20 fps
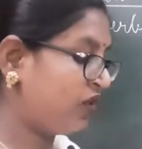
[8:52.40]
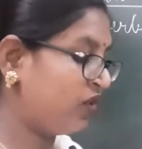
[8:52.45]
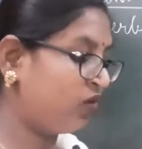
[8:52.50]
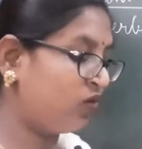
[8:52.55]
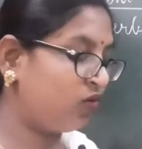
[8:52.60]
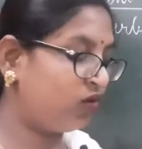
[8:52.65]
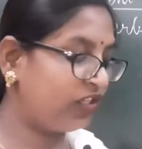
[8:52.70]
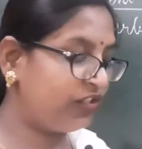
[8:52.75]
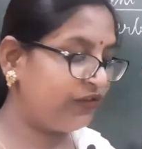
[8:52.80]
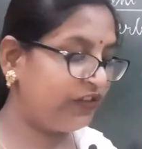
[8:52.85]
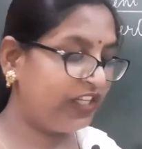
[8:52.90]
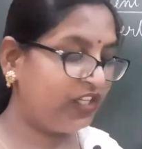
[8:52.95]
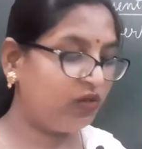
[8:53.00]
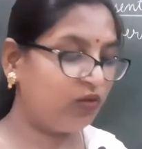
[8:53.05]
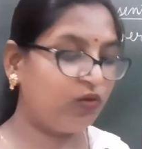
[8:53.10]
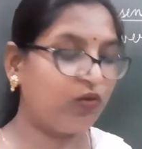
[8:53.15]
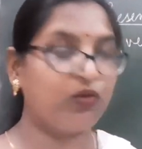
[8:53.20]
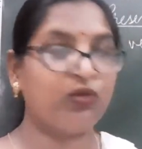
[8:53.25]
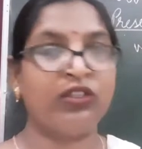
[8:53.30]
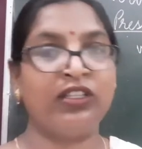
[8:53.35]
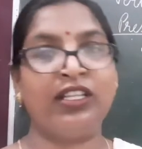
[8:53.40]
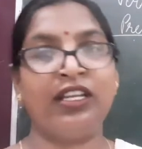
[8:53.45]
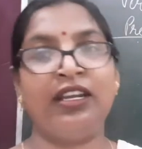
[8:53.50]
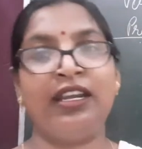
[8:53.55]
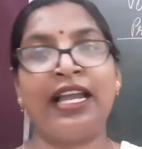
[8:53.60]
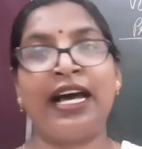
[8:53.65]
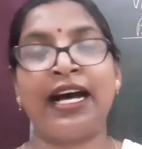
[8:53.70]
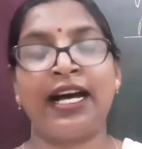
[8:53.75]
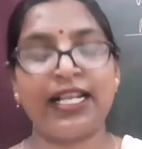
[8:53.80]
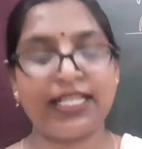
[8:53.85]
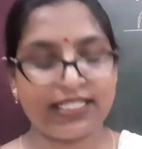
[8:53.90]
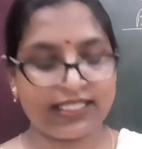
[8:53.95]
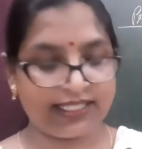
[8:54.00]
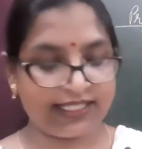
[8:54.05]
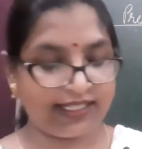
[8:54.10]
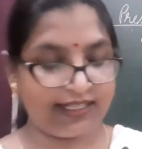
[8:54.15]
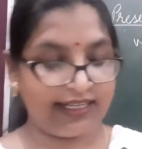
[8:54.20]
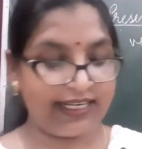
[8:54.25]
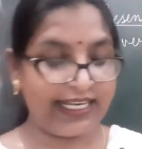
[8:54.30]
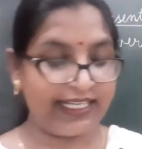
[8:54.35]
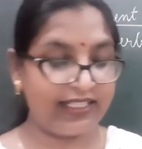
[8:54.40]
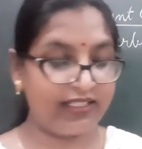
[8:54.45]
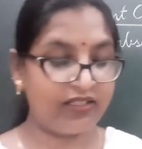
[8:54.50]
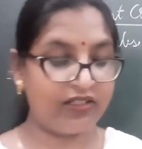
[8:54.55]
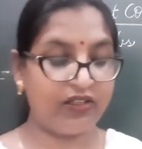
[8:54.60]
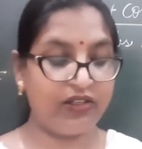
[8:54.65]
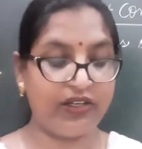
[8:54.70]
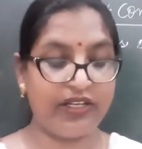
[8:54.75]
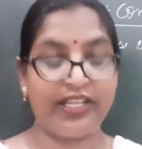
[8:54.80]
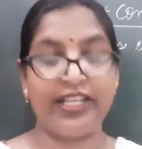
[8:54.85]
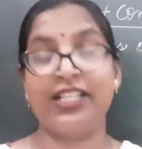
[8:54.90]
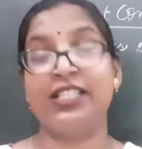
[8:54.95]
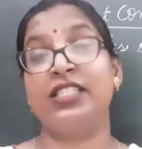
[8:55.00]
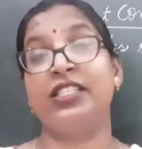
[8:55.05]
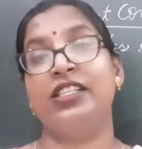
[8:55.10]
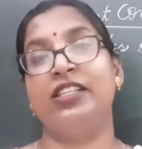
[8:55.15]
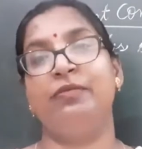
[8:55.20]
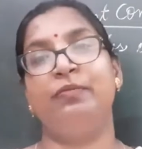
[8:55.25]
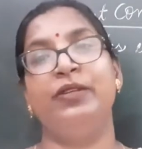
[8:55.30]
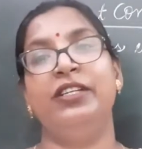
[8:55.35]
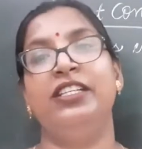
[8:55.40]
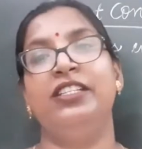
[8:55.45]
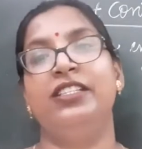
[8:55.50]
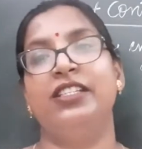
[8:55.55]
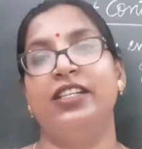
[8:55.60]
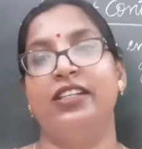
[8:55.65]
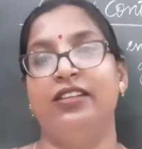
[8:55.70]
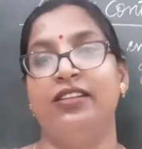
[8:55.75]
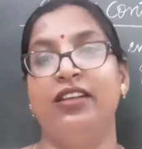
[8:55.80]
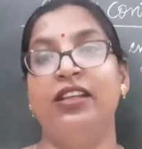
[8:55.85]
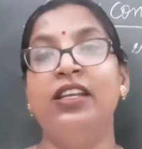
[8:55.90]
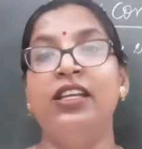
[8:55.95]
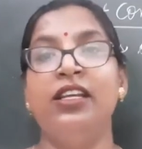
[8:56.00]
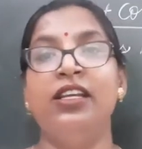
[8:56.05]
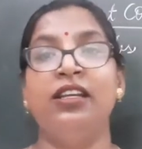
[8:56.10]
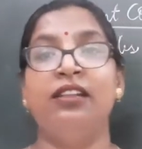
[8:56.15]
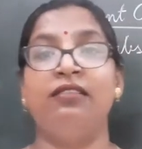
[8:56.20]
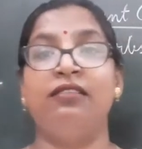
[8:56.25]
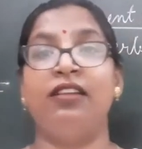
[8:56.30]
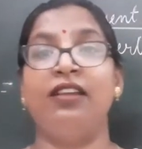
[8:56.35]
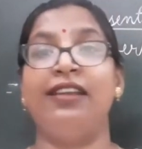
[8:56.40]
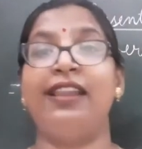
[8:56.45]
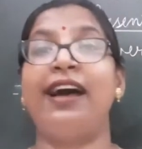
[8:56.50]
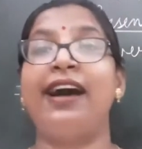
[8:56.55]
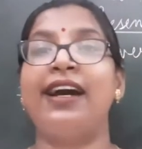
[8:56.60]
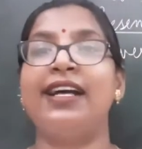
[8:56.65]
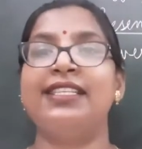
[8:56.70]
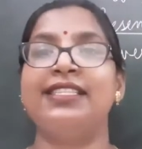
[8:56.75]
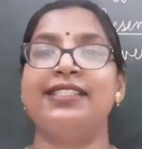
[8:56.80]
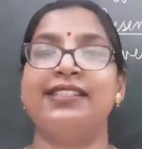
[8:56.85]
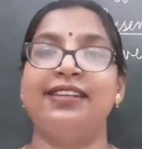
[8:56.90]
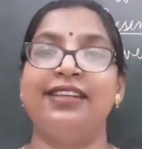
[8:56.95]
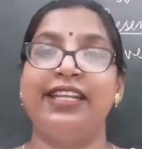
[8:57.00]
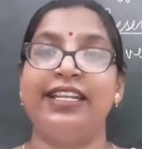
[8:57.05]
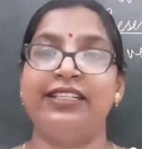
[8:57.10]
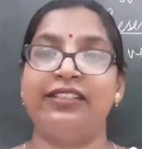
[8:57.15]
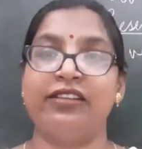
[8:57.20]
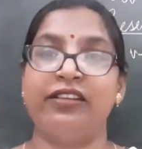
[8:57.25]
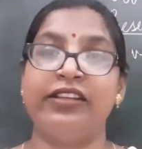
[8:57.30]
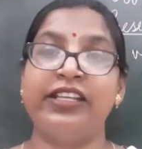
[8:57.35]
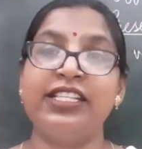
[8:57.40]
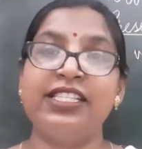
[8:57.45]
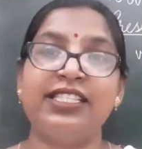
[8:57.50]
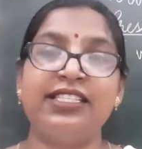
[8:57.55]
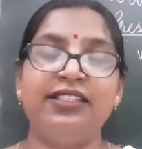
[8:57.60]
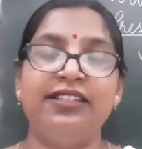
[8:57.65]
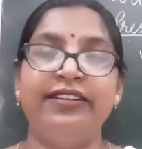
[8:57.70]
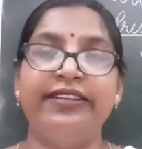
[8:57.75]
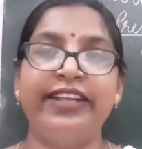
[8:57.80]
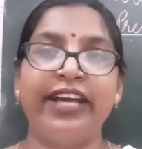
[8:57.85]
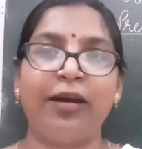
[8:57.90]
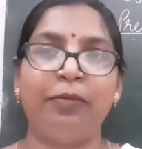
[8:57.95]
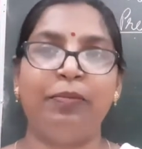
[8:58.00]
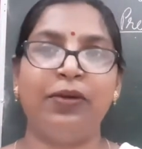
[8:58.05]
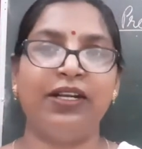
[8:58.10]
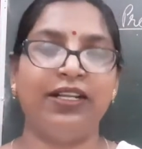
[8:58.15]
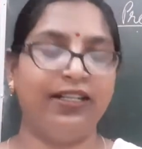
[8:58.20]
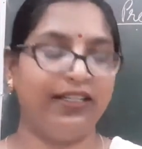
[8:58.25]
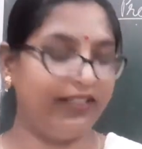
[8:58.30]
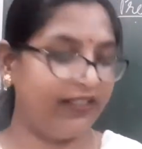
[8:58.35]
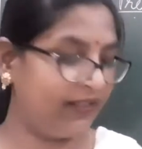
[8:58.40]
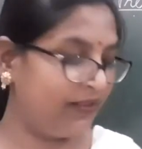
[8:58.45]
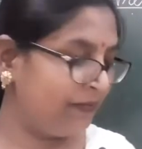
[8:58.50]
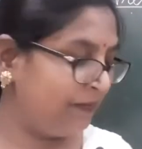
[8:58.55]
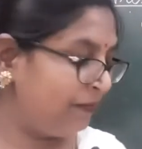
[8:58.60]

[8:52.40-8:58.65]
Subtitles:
What we do? The last letter is repeated. The last letter is doubled.